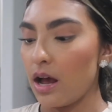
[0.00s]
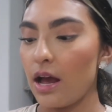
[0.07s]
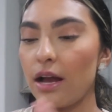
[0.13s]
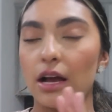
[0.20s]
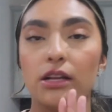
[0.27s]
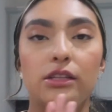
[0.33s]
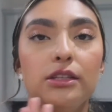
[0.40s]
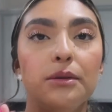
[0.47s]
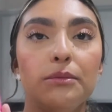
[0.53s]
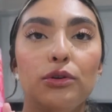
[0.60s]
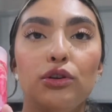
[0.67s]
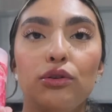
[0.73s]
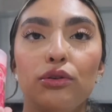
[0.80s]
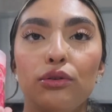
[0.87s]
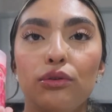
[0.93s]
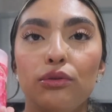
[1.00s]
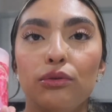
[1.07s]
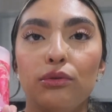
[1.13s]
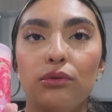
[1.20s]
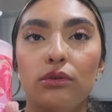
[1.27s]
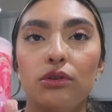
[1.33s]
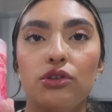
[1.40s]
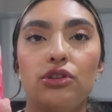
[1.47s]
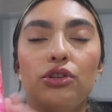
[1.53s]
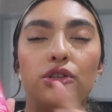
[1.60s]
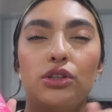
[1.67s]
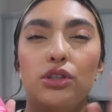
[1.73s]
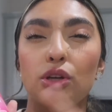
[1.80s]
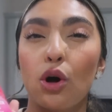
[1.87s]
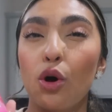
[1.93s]
I got some new
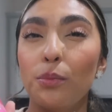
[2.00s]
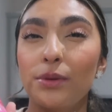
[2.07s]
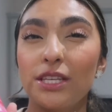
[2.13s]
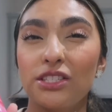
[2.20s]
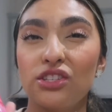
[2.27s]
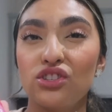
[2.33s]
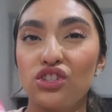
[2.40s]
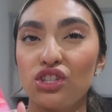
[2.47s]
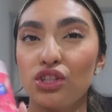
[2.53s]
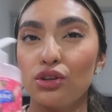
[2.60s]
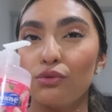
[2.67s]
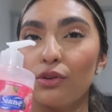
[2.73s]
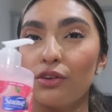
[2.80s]
soap. This is just to